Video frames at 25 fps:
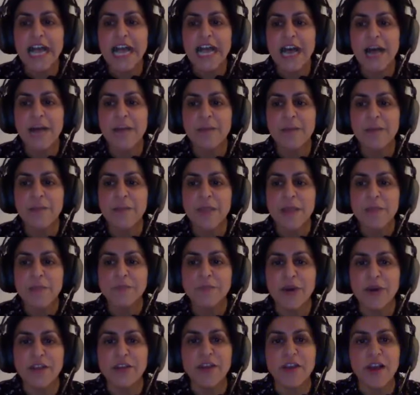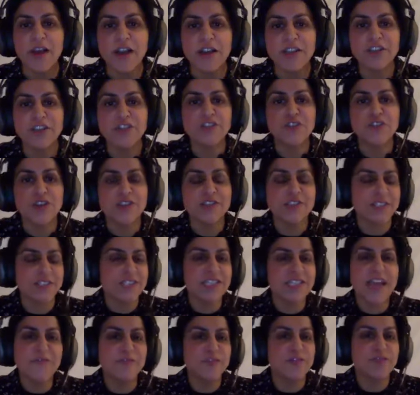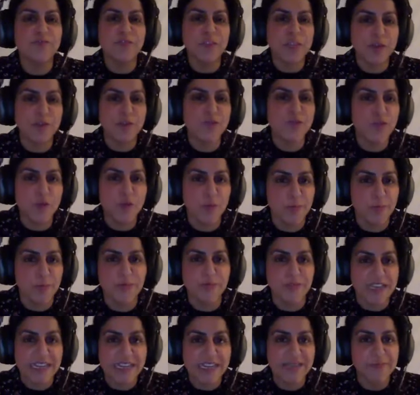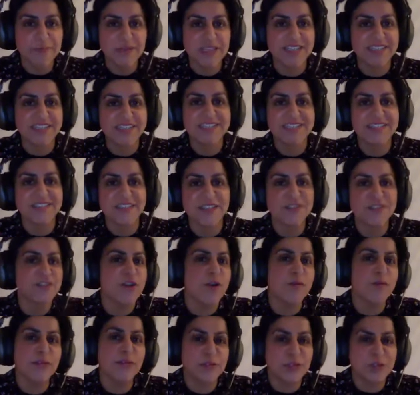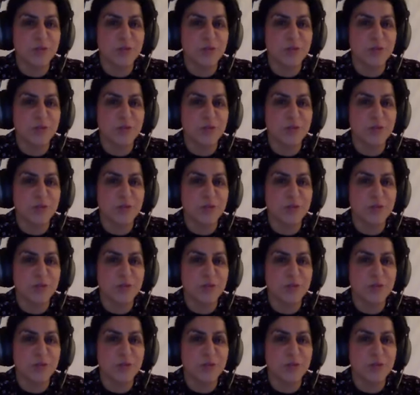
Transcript: Um, but you just have to regroup really because there's no other